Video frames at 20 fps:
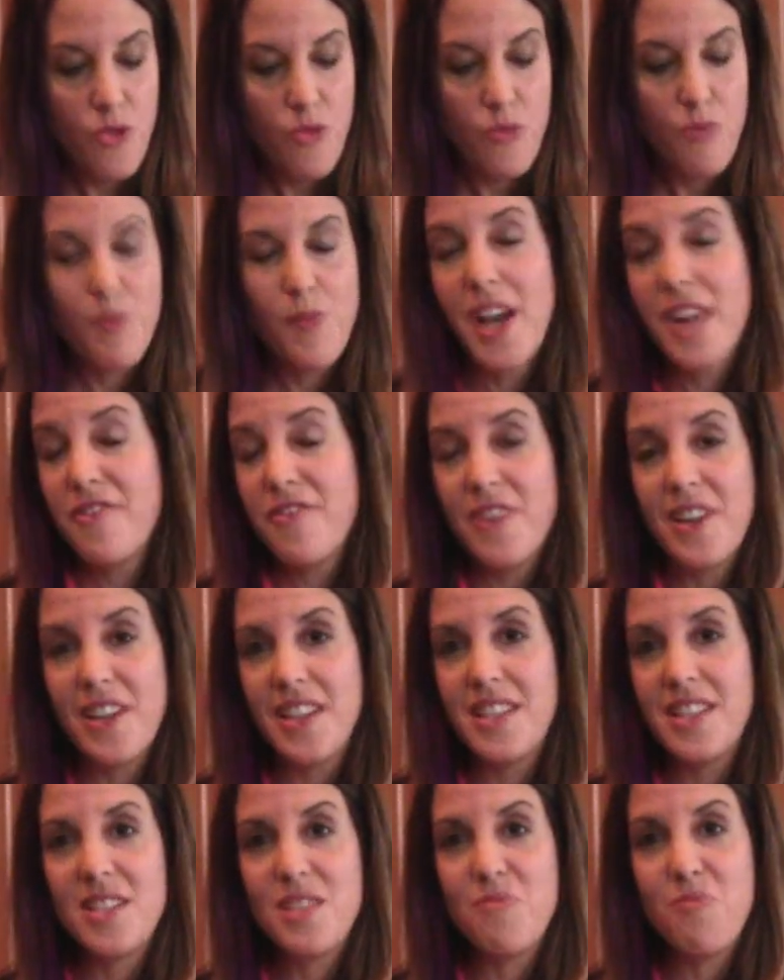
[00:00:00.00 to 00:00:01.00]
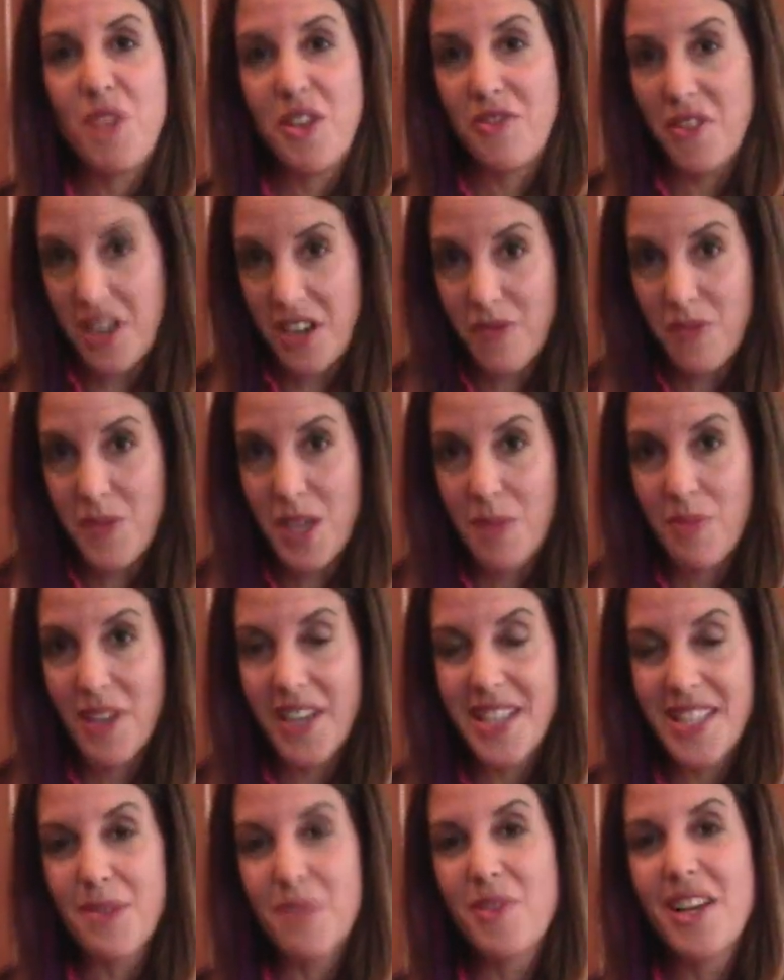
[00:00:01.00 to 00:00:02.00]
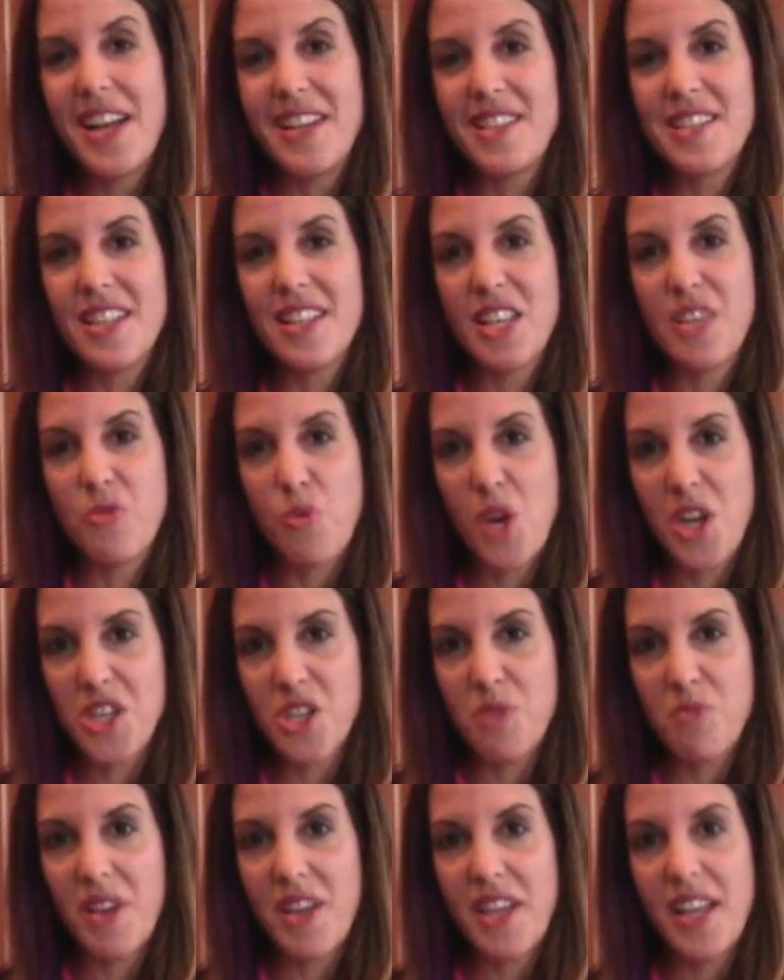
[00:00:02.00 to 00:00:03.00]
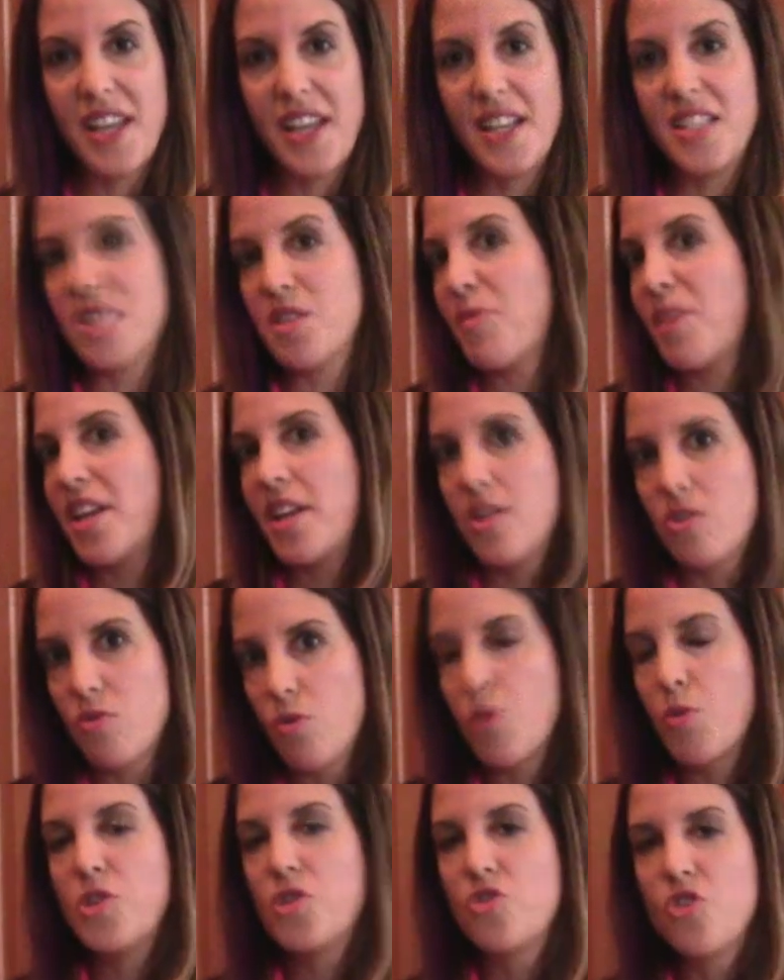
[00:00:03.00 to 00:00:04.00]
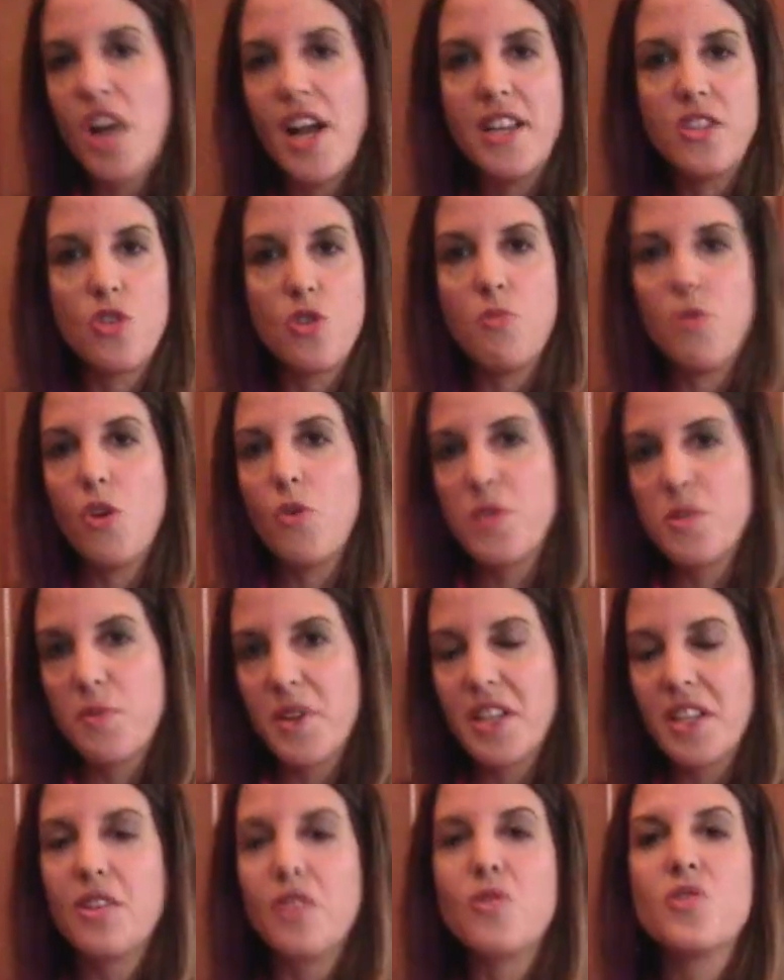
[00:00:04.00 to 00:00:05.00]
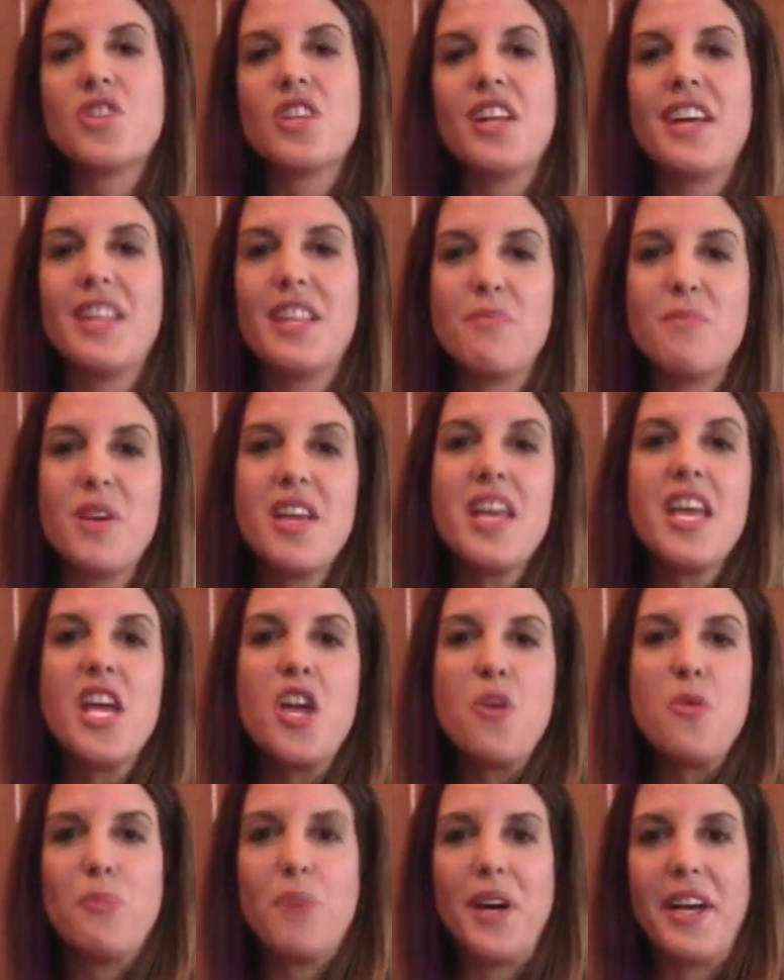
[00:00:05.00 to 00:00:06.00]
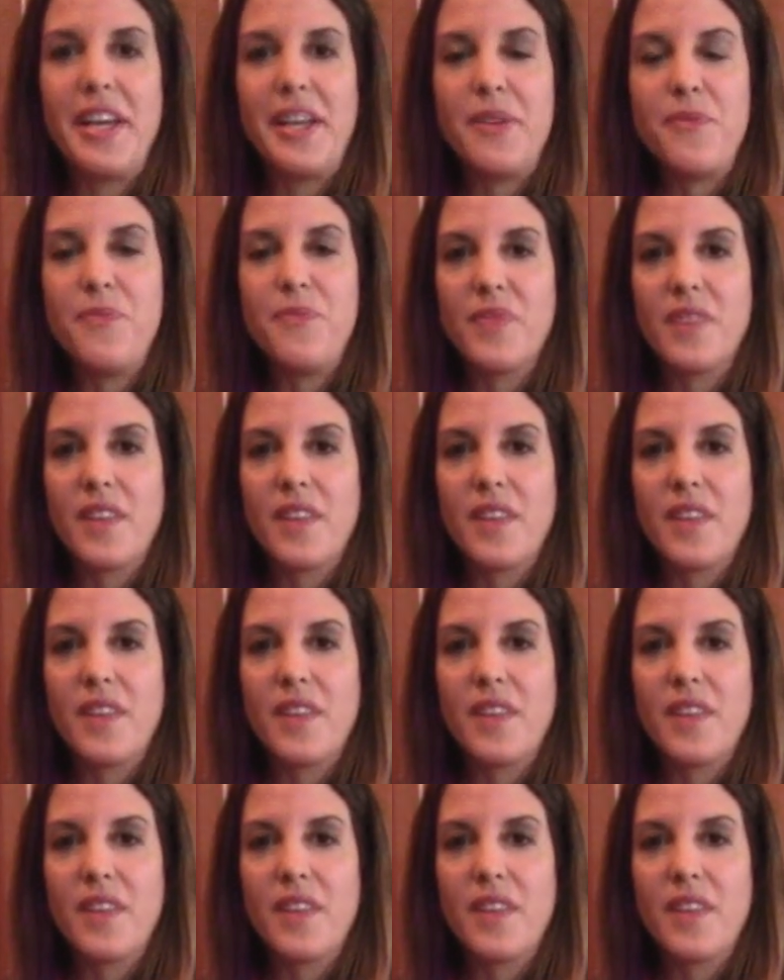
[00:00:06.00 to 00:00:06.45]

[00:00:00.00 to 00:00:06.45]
My friends make fun of me because I'm constantly washing my hands, and my hands are always dry, so I'm always putting lotion on them. But